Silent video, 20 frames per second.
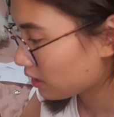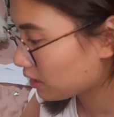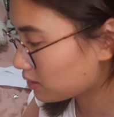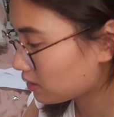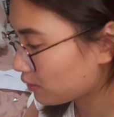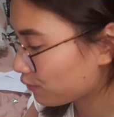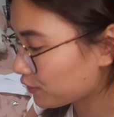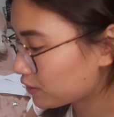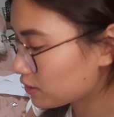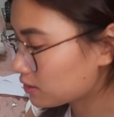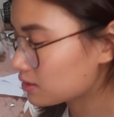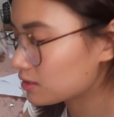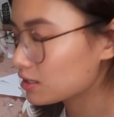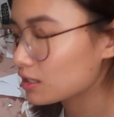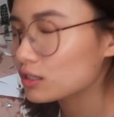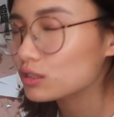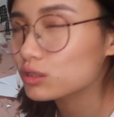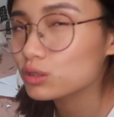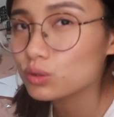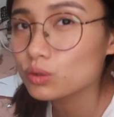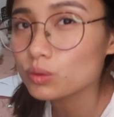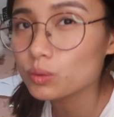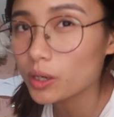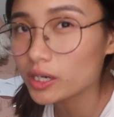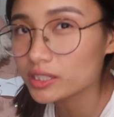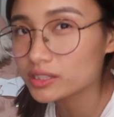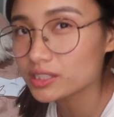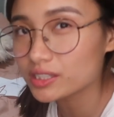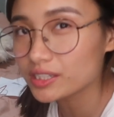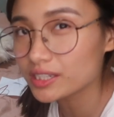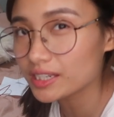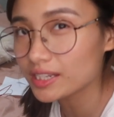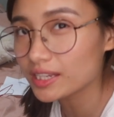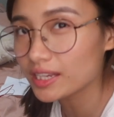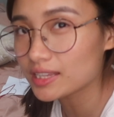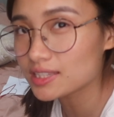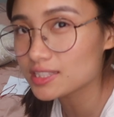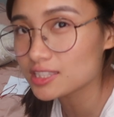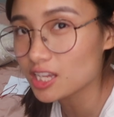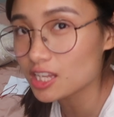Because if it's still too
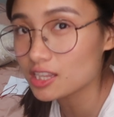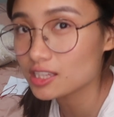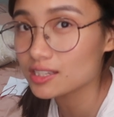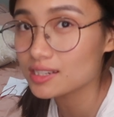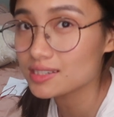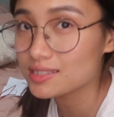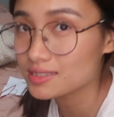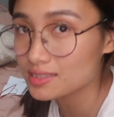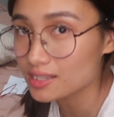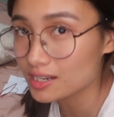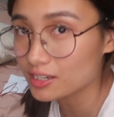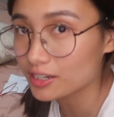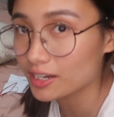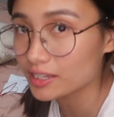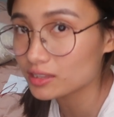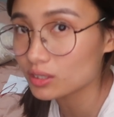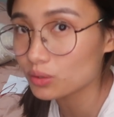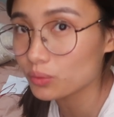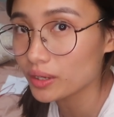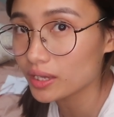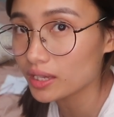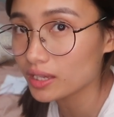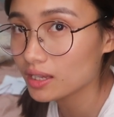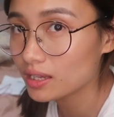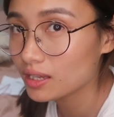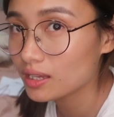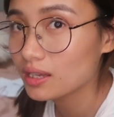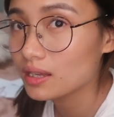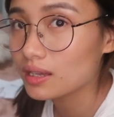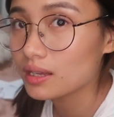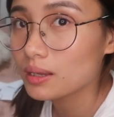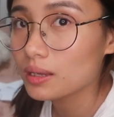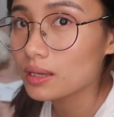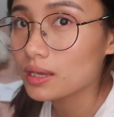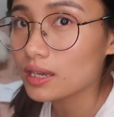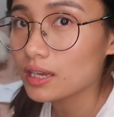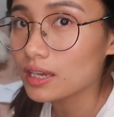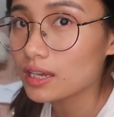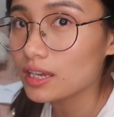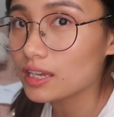watery, it's not gonna stick right away.
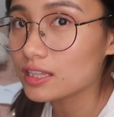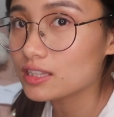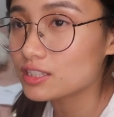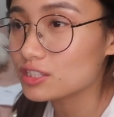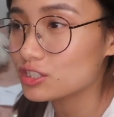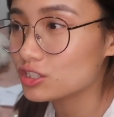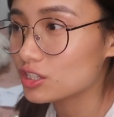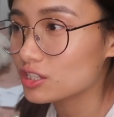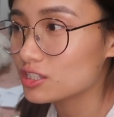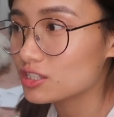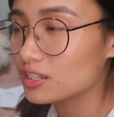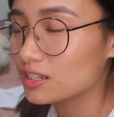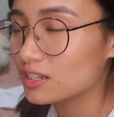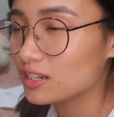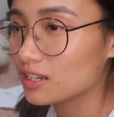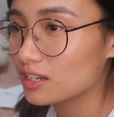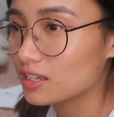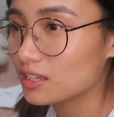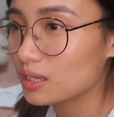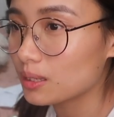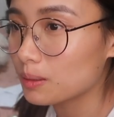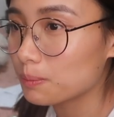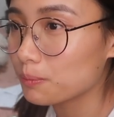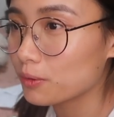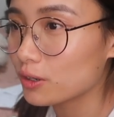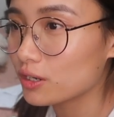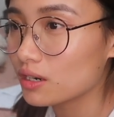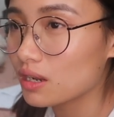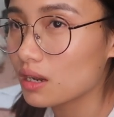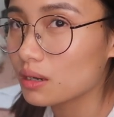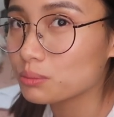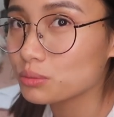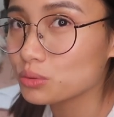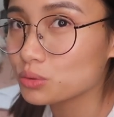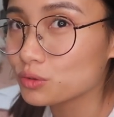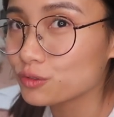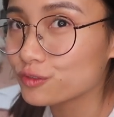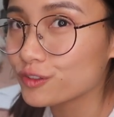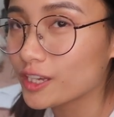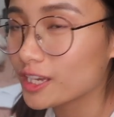It's just gonna keep on
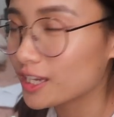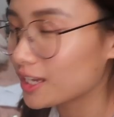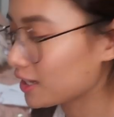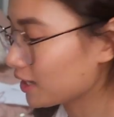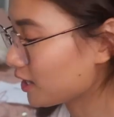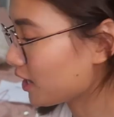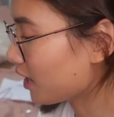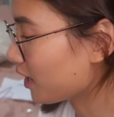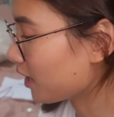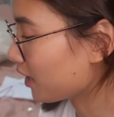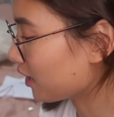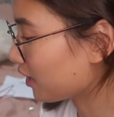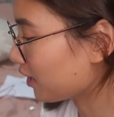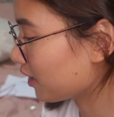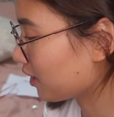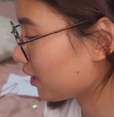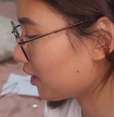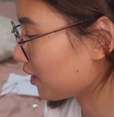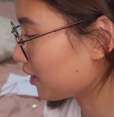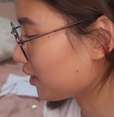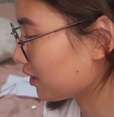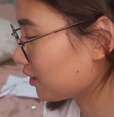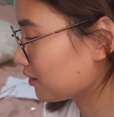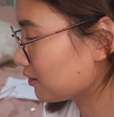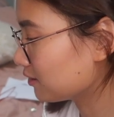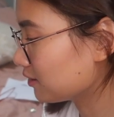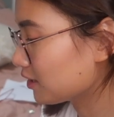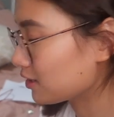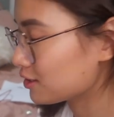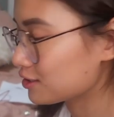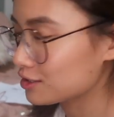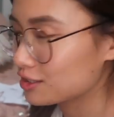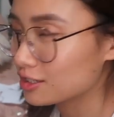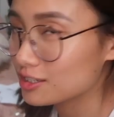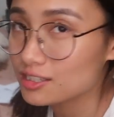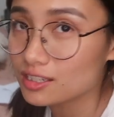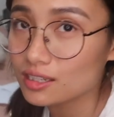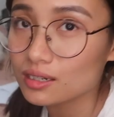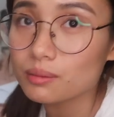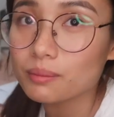moving, and it's
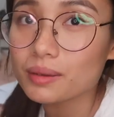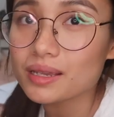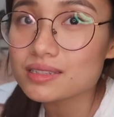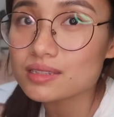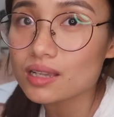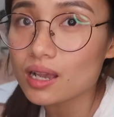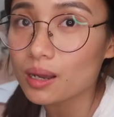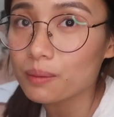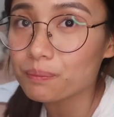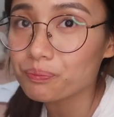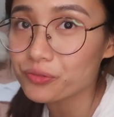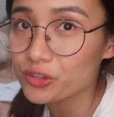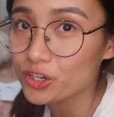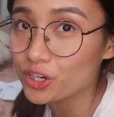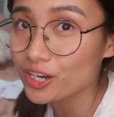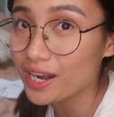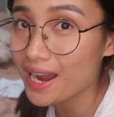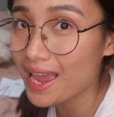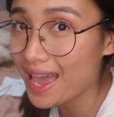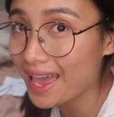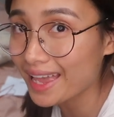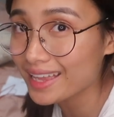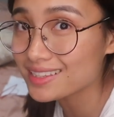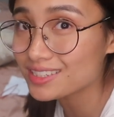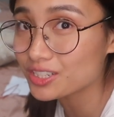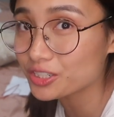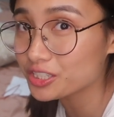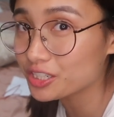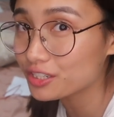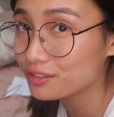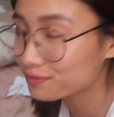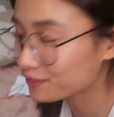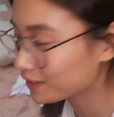just gonna mess up your hands or your